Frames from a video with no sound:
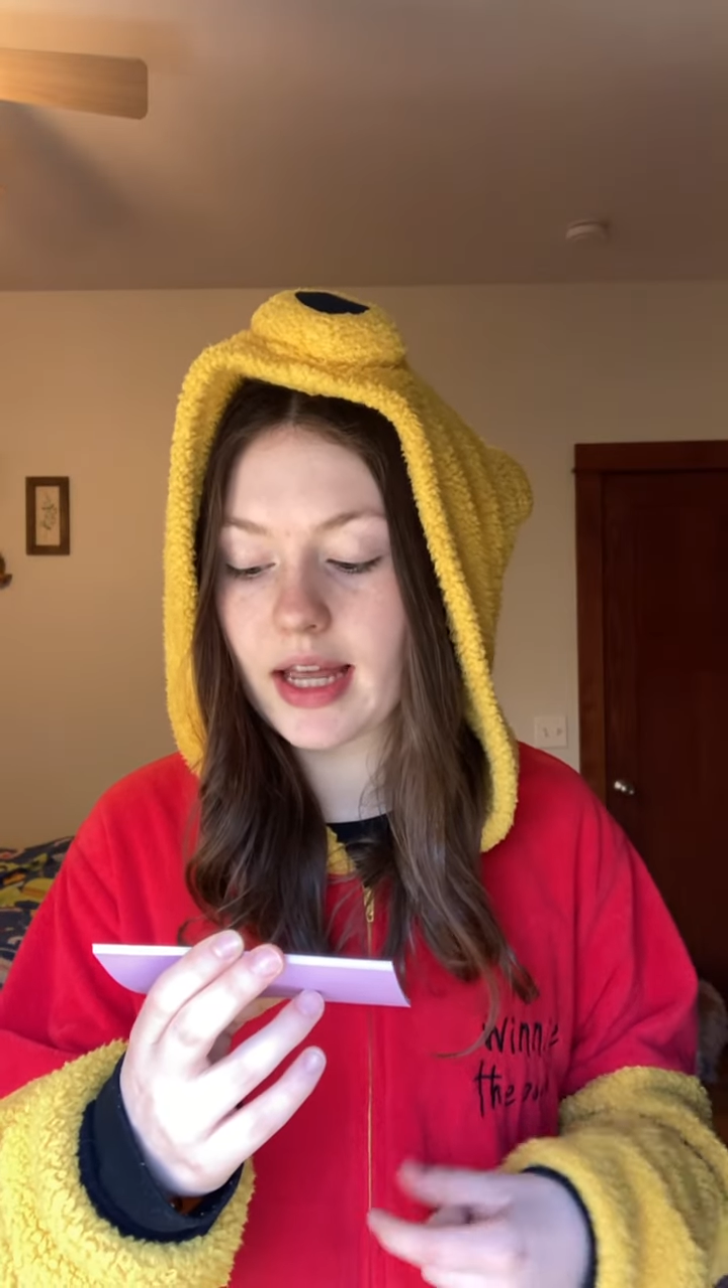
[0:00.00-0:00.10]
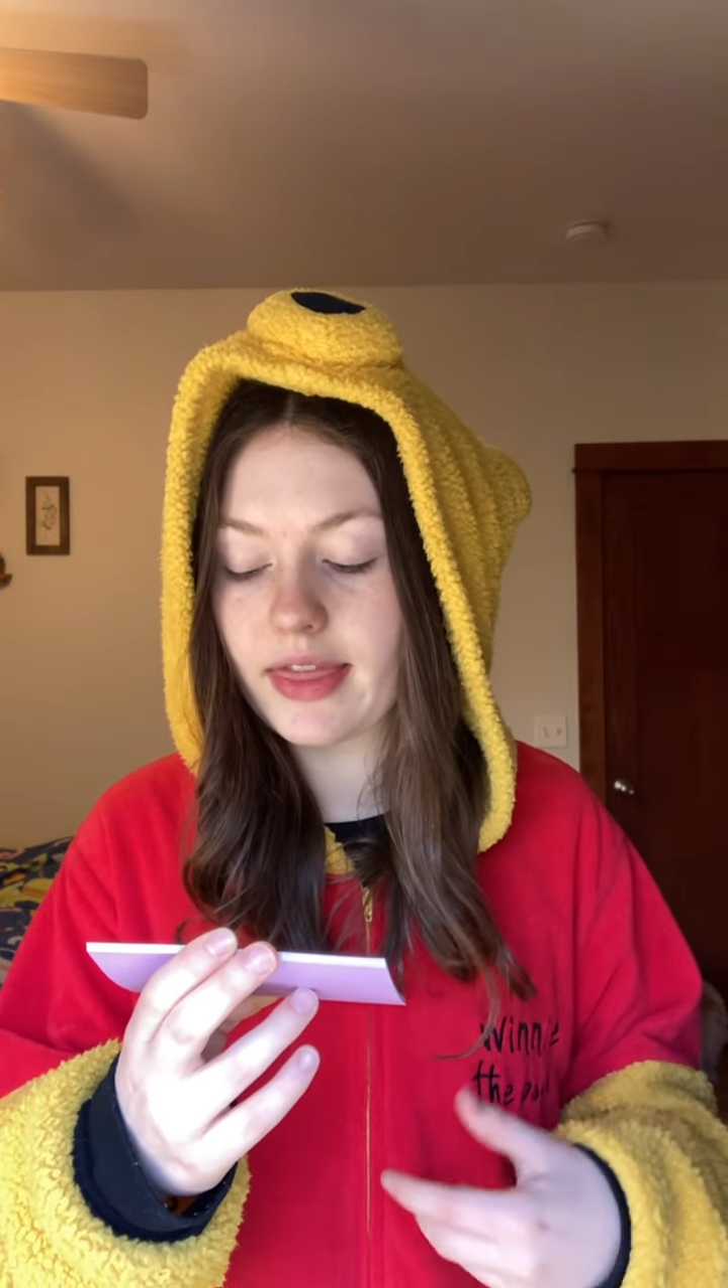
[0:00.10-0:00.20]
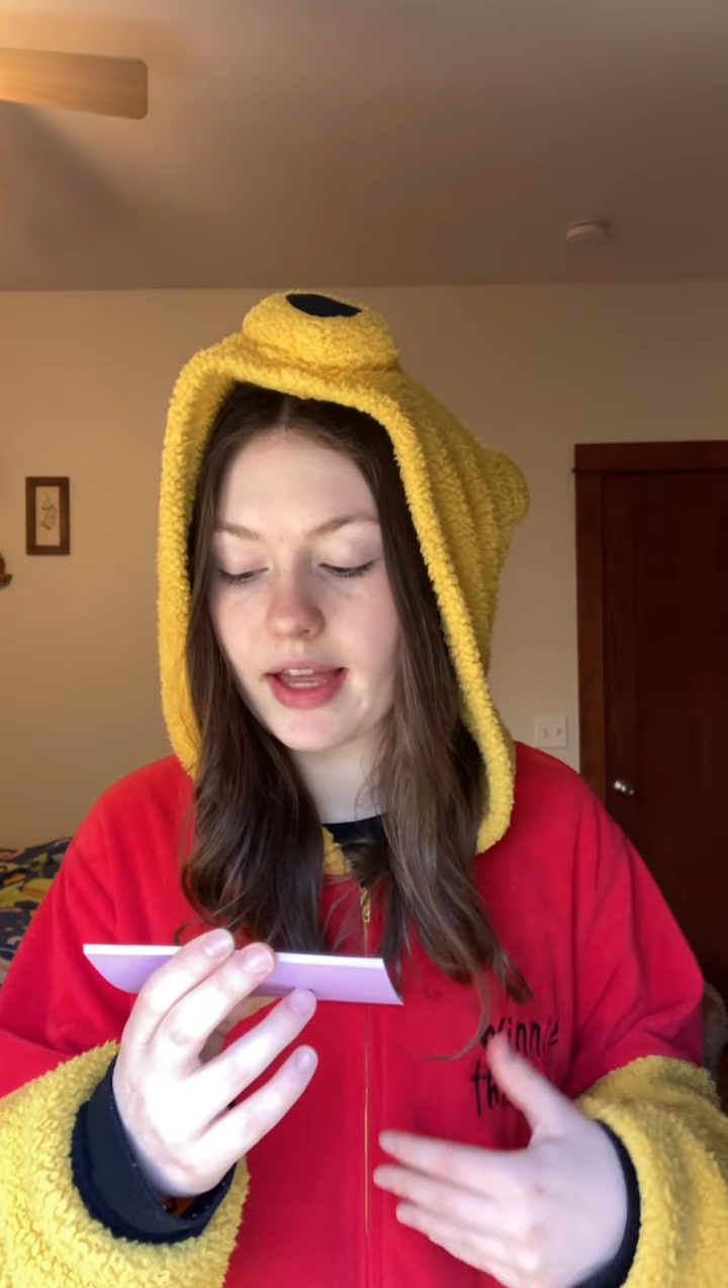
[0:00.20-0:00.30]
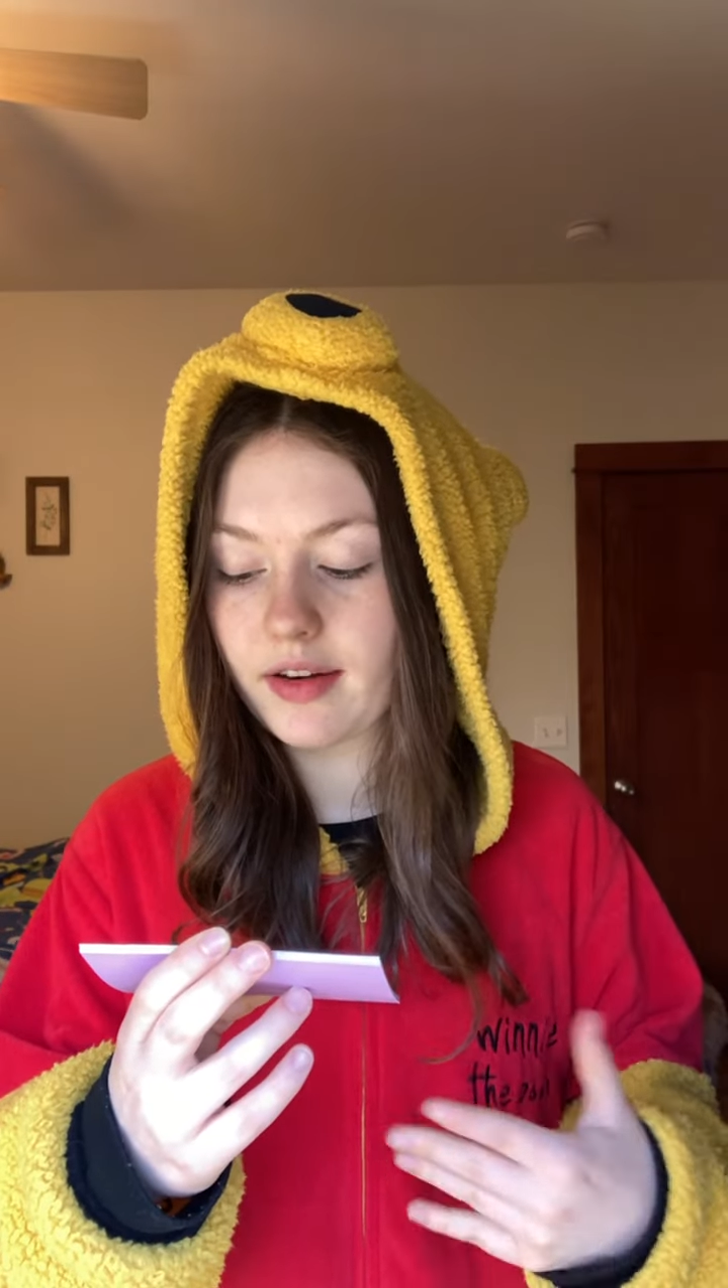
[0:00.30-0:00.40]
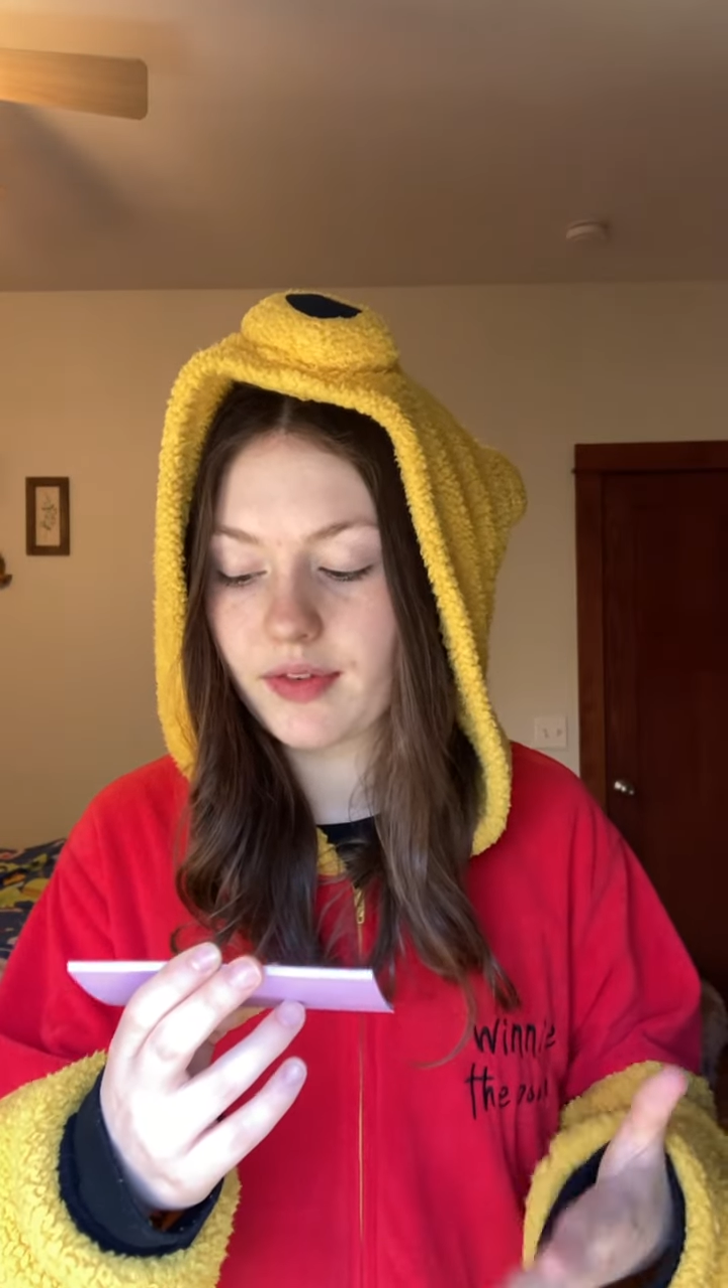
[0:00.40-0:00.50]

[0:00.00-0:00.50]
and then